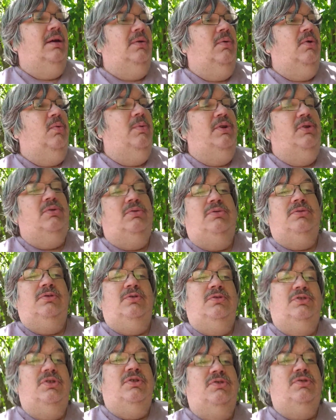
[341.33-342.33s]
We we
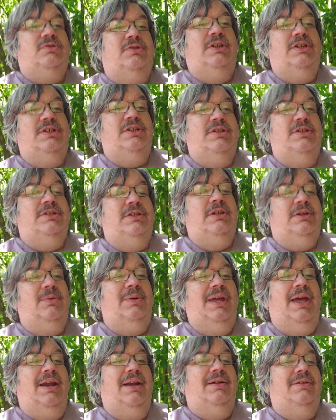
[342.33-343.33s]
do social distancing.
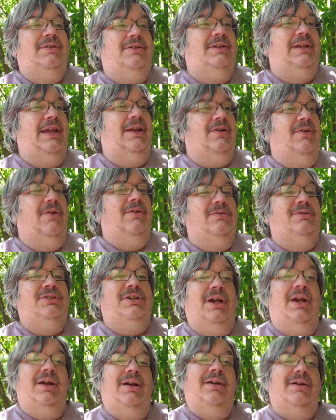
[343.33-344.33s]
We got to take our own
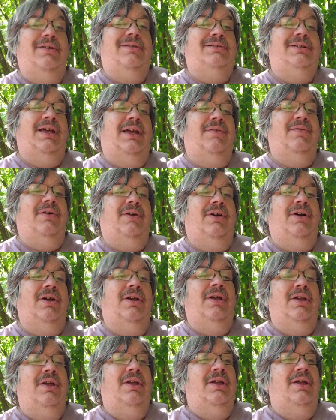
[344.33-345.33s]
chairs, have our
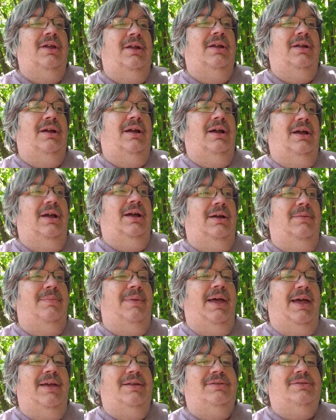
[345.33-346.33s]
uh,
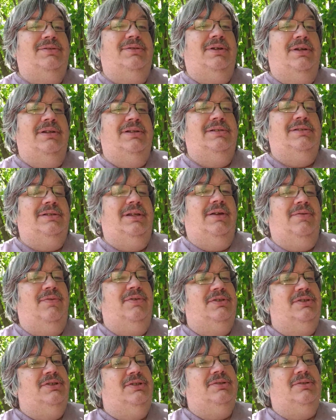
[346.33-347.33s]
masks on and stuff,
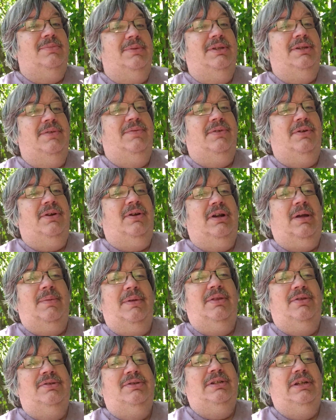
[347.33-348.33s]
which is going to be difficult. I'll
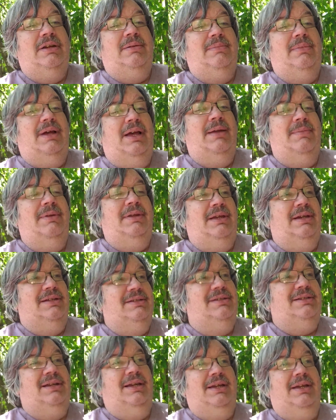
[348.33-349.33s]
be loosening up mine
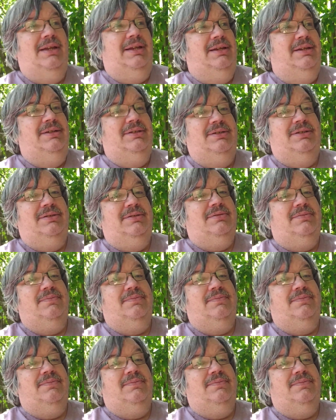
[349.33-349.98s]
because uh, I just